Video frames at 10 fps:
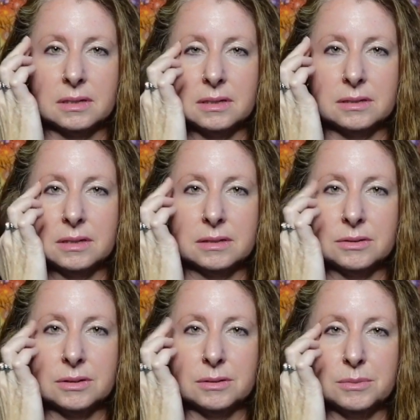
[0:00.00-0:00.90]
And then
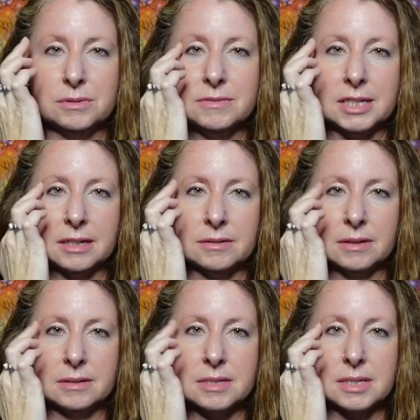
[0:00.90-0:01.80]
you're going to move down
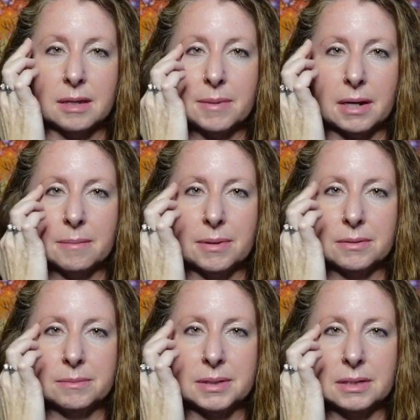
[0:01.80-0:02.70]
on the same eye
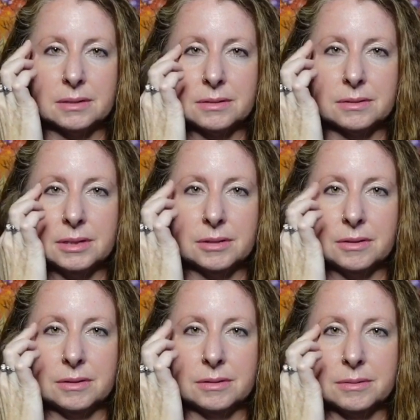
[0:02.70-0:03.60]
bone, but underneath
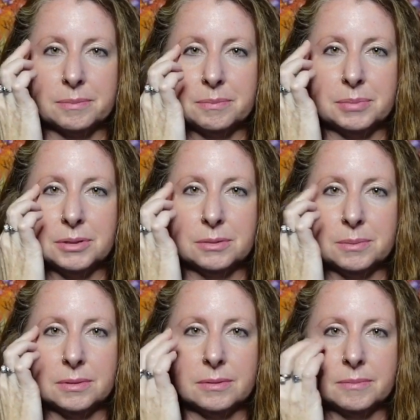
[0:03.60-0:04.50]
your
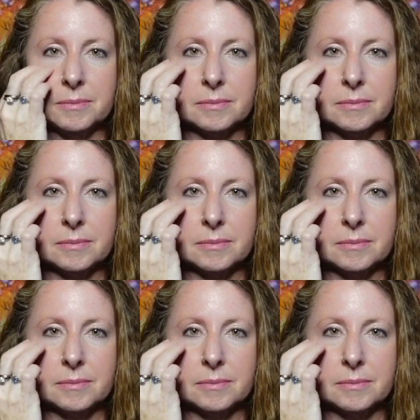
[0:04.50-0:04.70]
pupil.